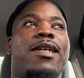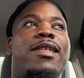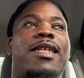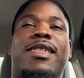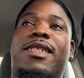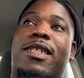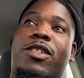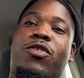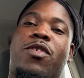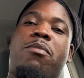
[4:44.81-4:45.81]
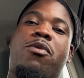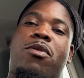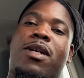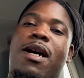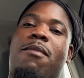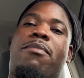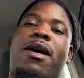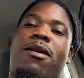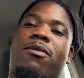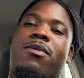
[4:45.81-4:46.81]
This is a triple
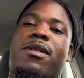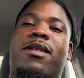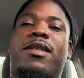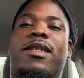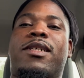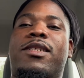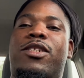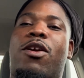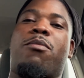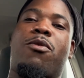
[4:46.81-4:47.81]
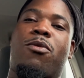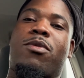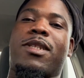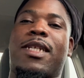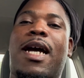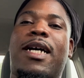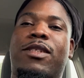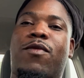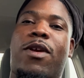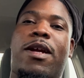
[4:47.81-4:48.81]
compound turbo Dodge
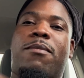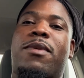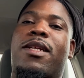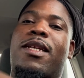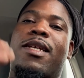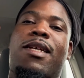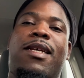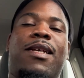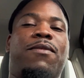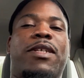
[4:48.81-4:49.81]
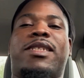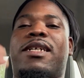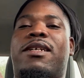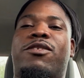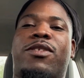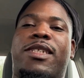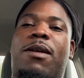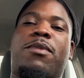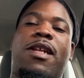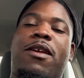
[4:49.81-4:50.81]
Ram 1500,
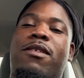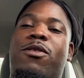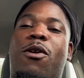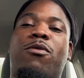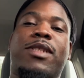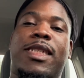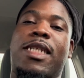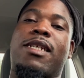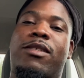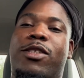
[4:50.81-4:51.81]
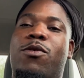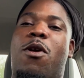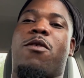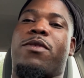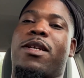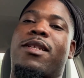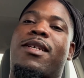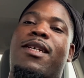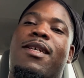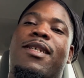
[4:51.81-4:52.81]
something that you don't see too often,
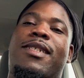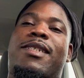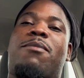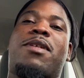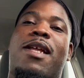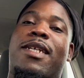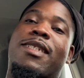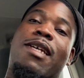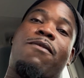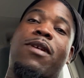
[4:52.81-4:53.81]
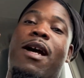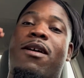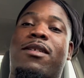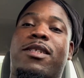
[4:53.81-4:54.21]
something that is definitely out of this